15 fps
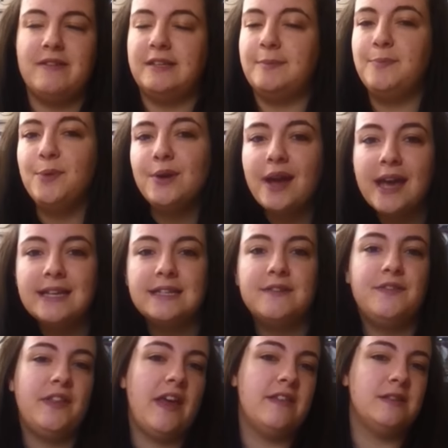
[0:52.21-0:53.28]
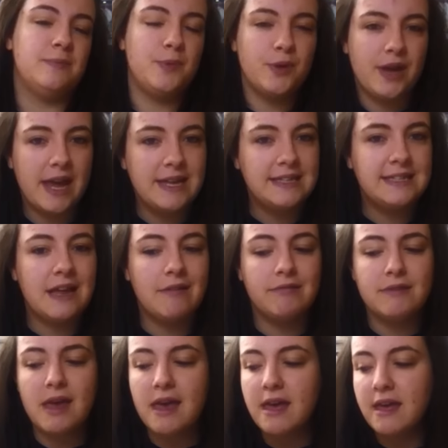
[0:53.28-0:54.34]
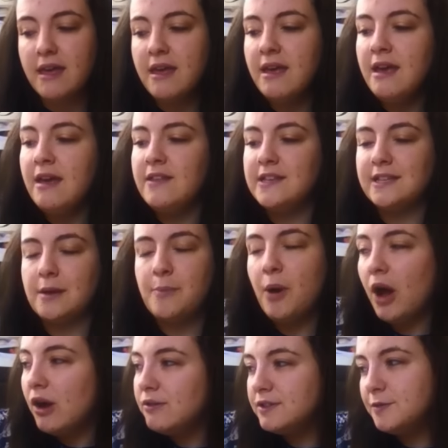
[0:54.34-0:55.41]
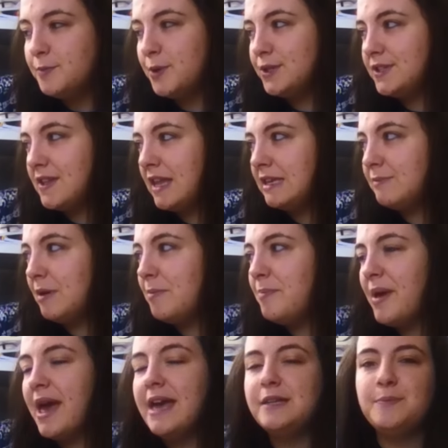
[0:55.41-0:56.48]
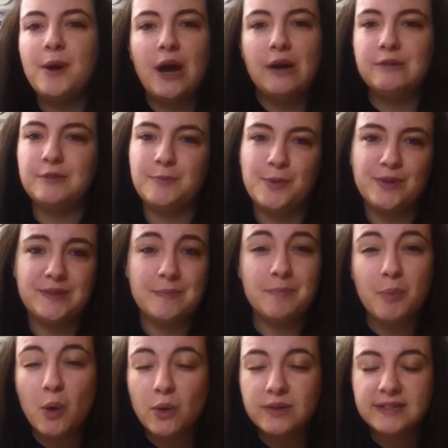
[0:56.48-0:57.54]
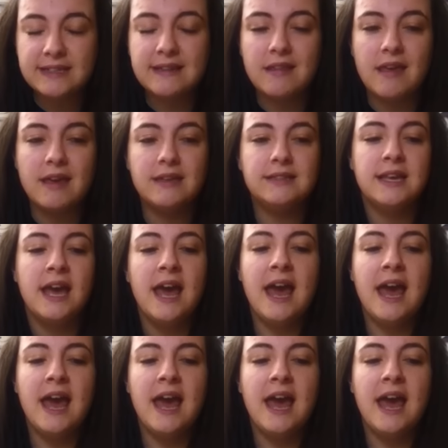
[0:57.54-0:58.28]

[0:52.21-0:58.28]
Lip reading: There's a bookcase over there, there's a bookcase down there, there's like piles of books at the end of my bed, piles of books in boxes and things,